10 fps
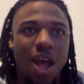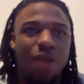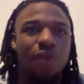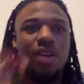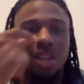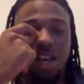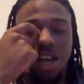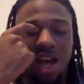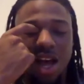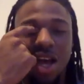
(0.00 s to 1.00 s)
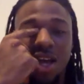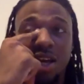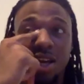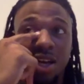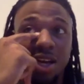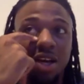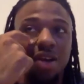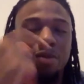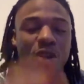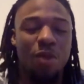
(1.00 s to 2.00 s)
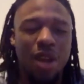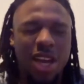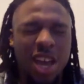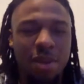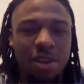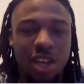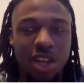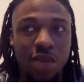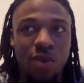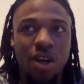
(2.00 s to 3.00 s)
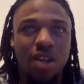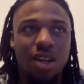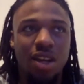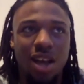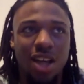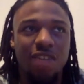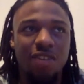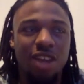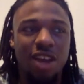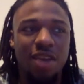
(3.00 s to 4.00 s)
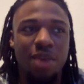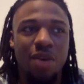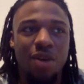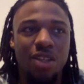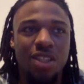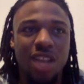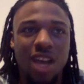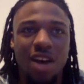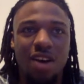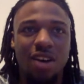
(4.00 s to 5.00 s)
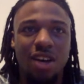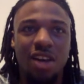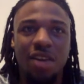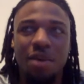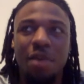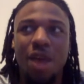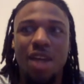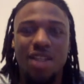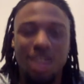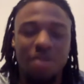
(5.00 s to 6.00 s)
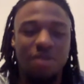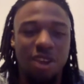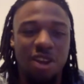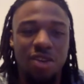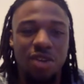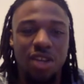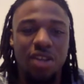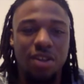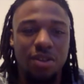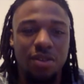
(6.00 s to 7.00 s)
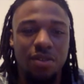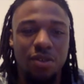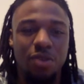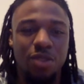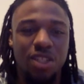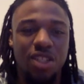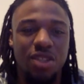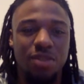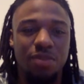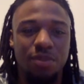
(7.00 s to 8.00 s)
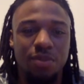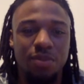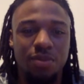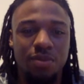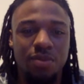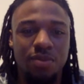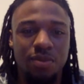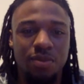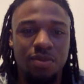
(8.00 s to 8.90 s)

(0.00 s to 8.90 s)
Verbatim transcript: I don't really think I uh, mirror my game after anyone. I just feel like my running style and my body type is very unique for the position. Mm-hmm. Yeah,